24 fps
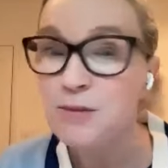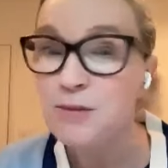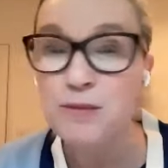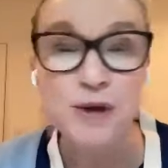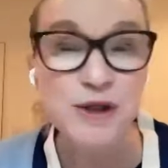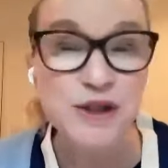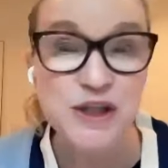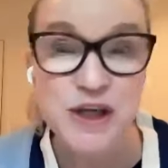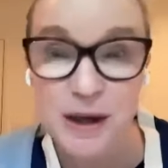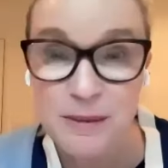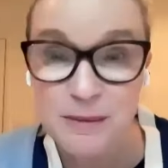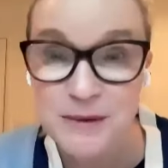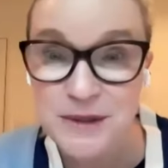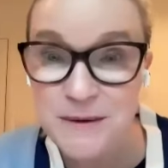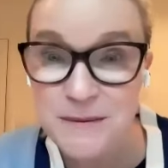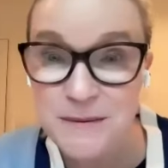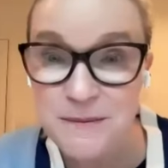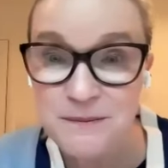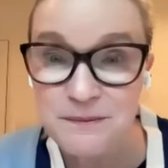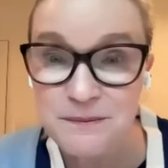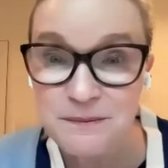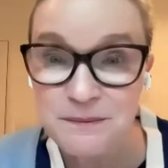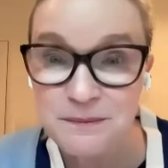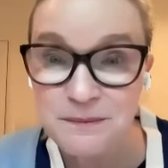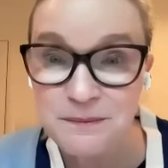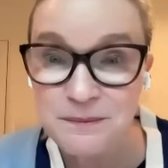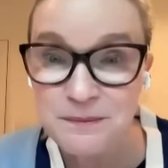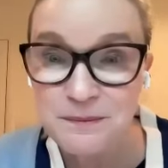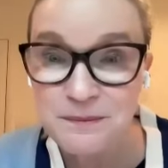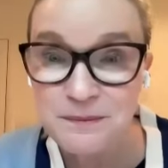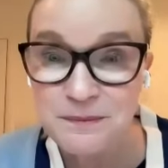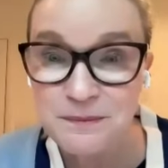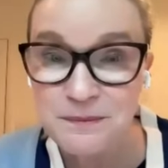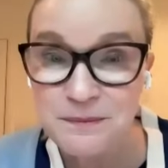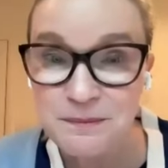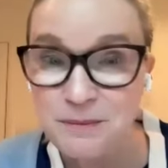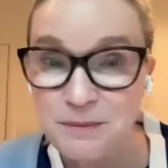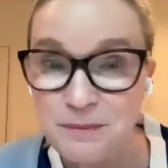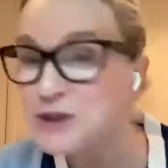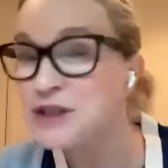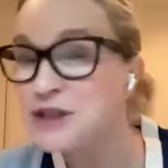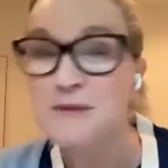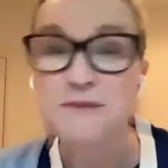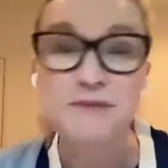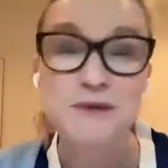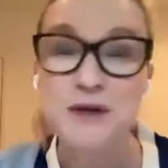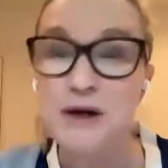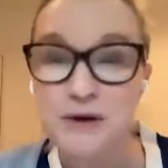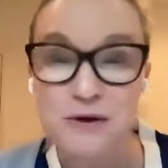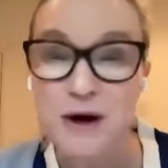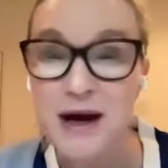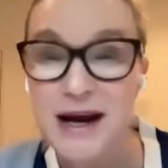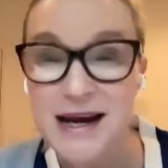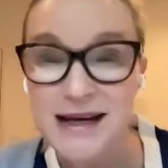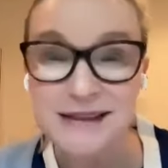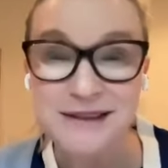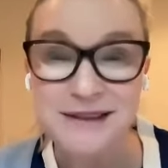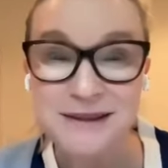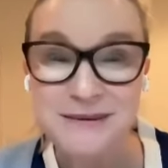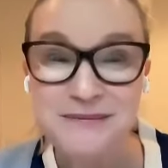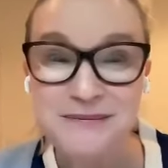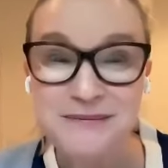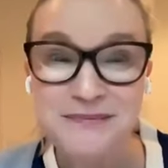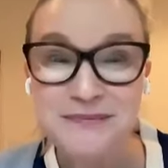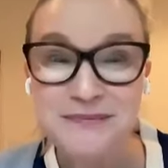Push-ups are great.